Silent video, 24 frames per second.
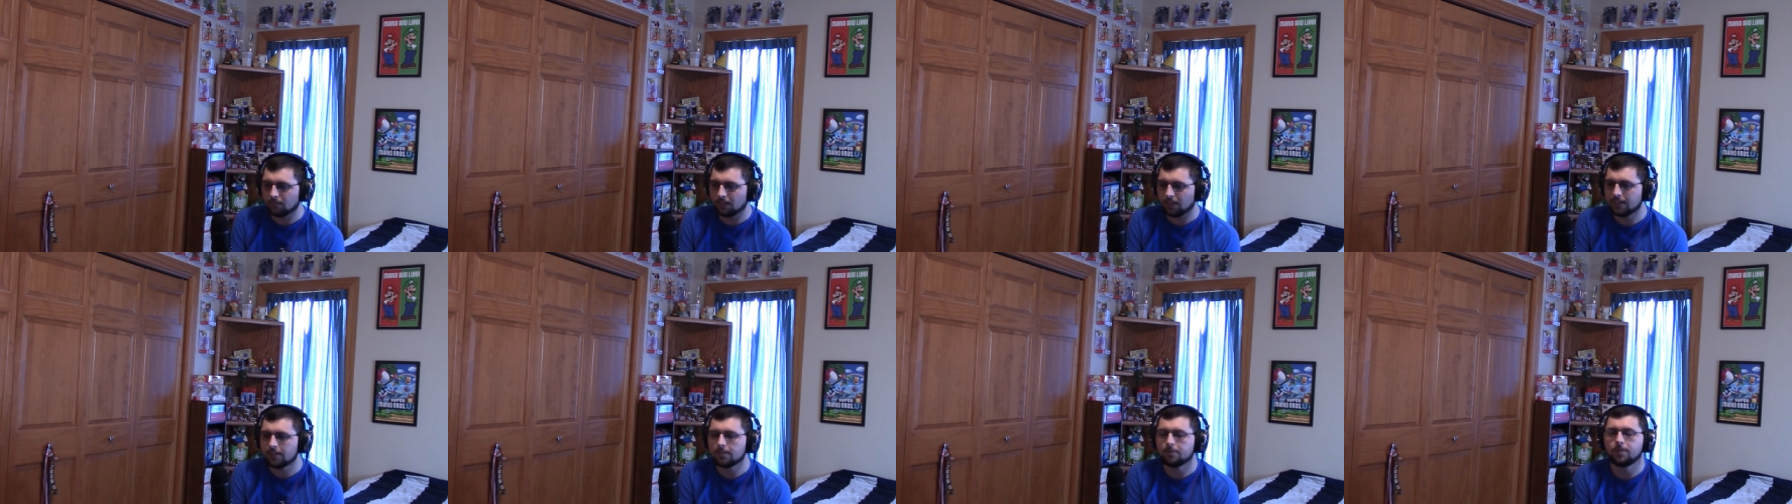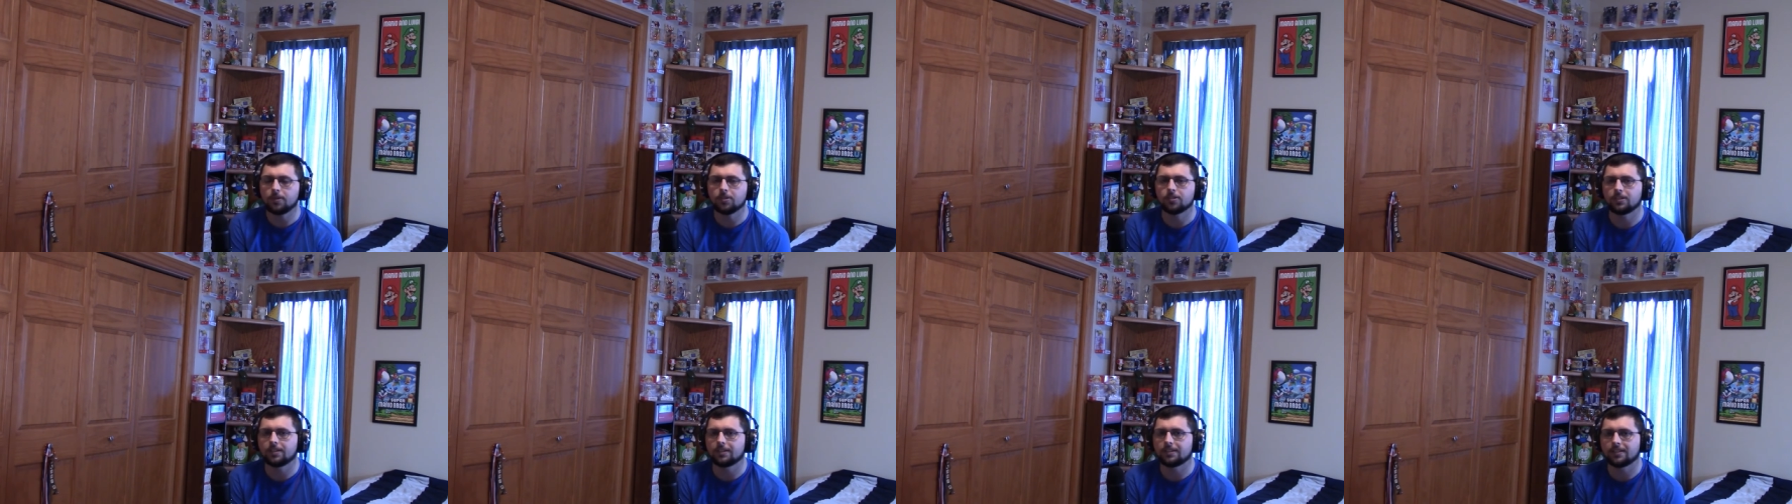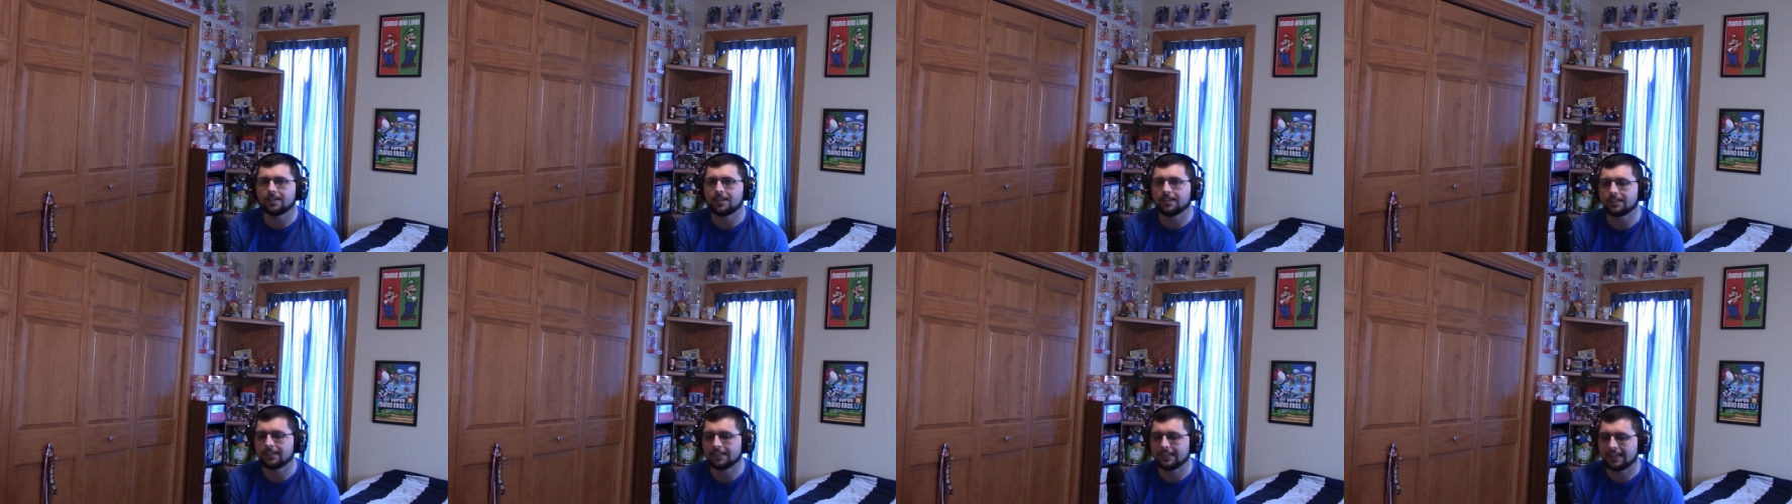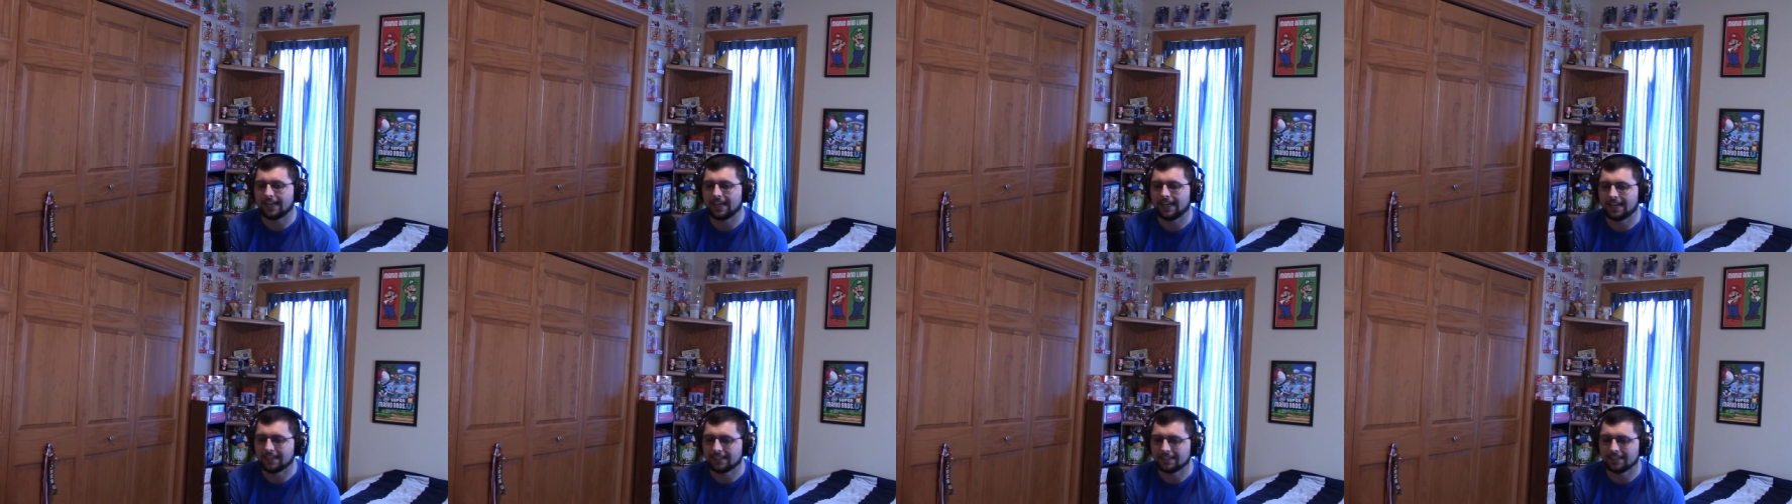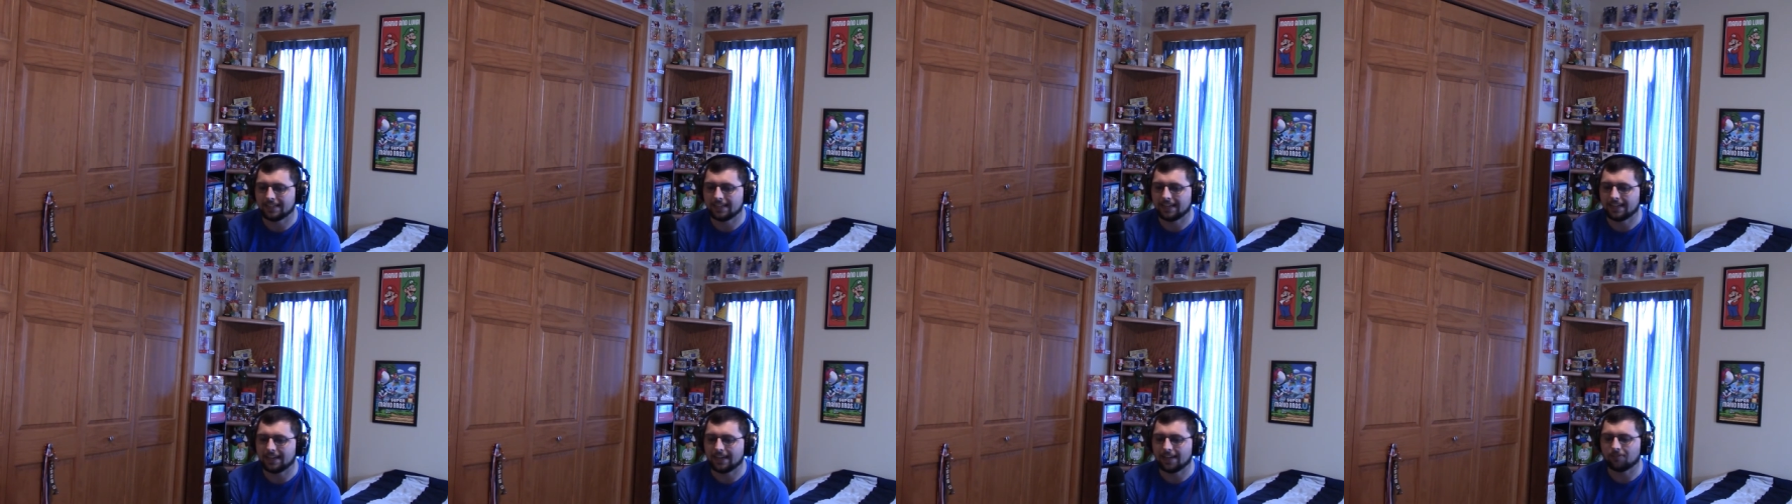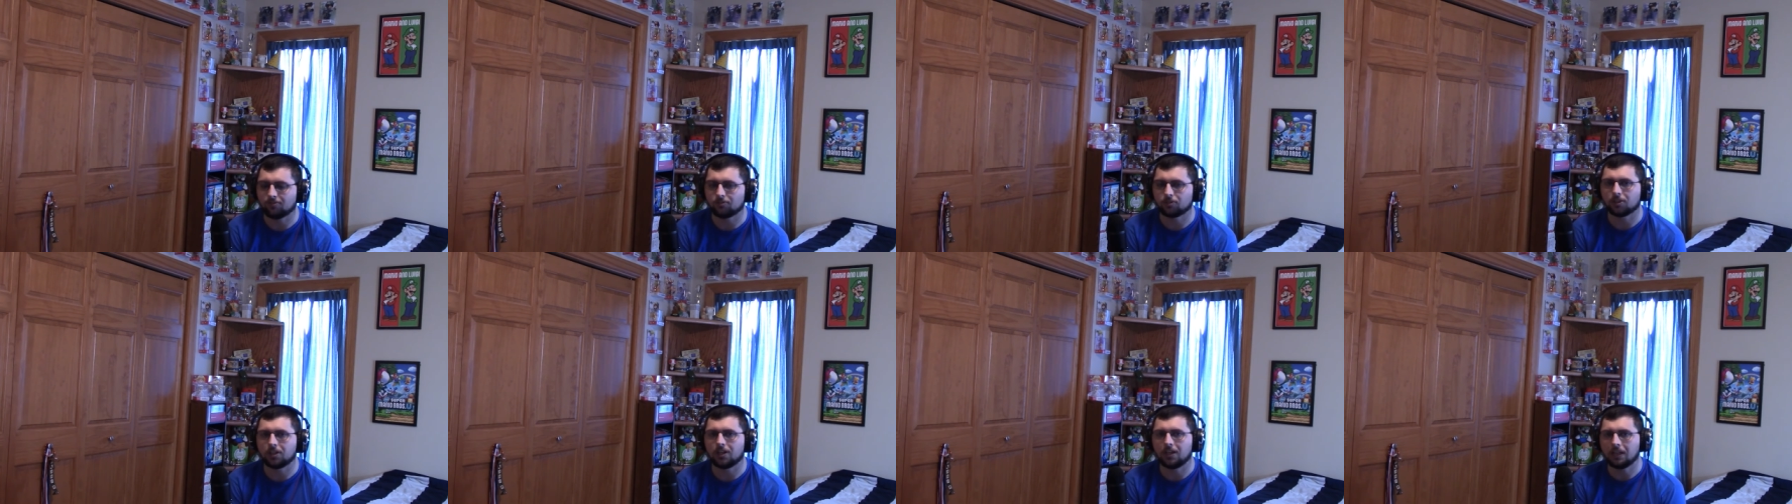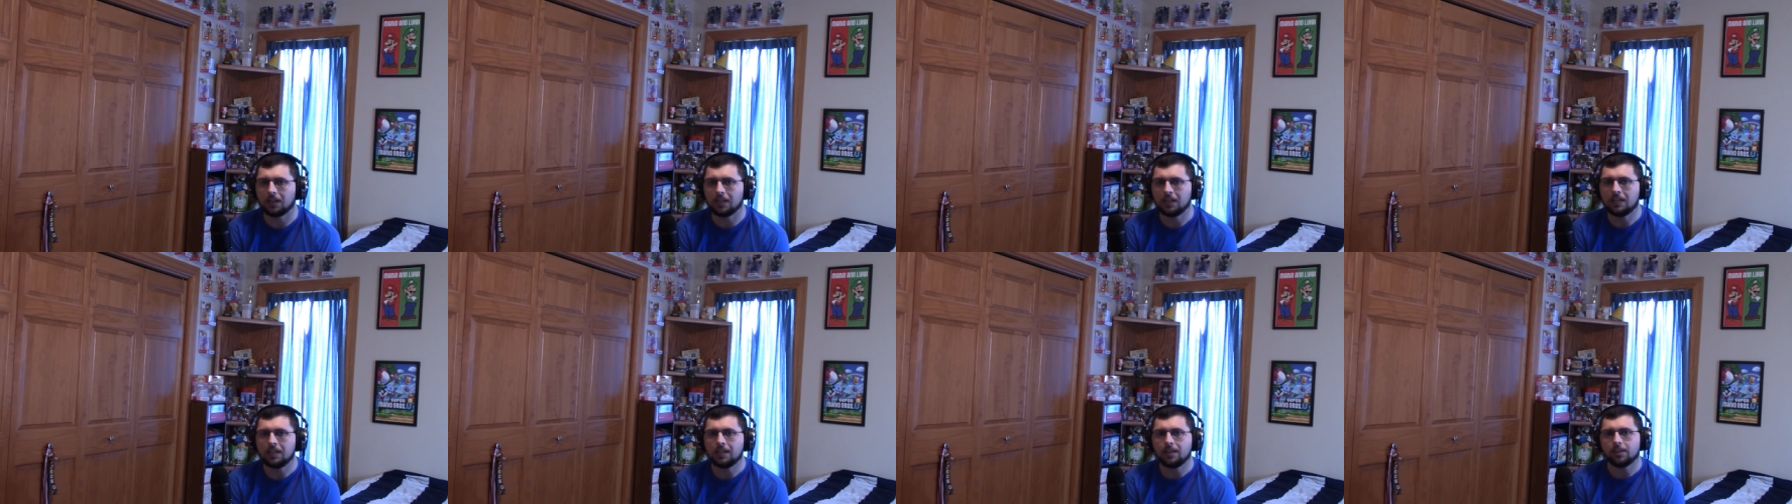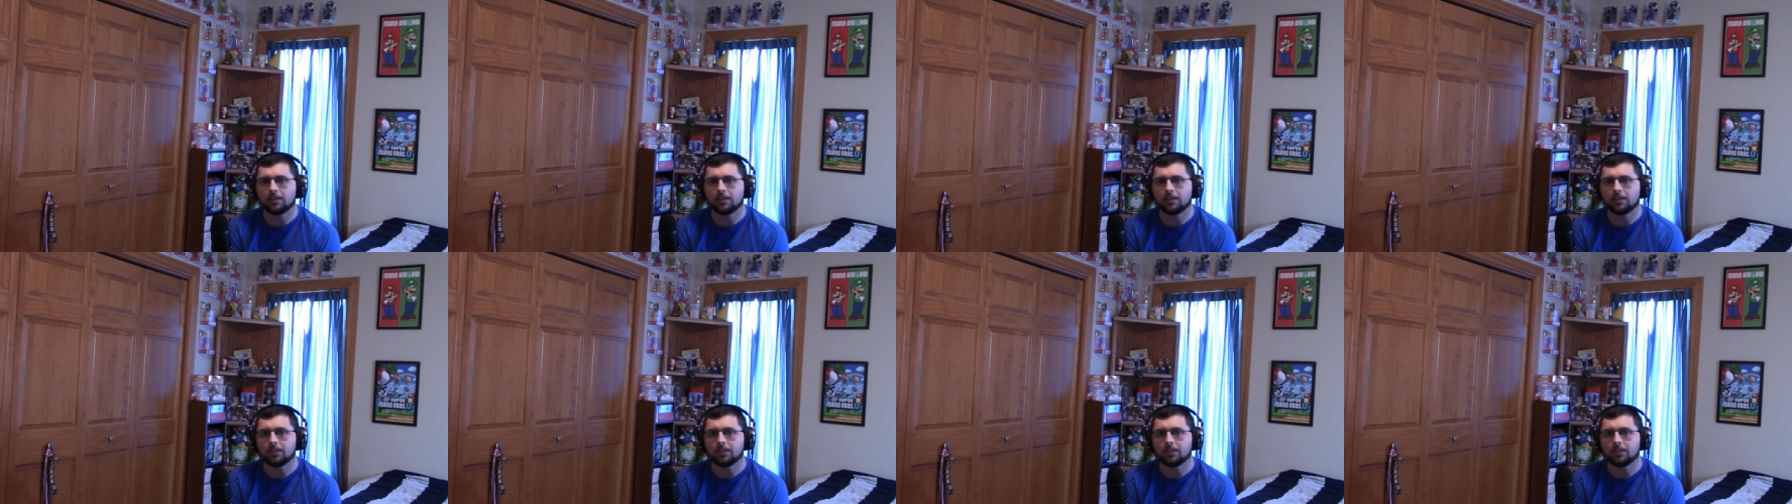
I suppose in a sense it has that. After all,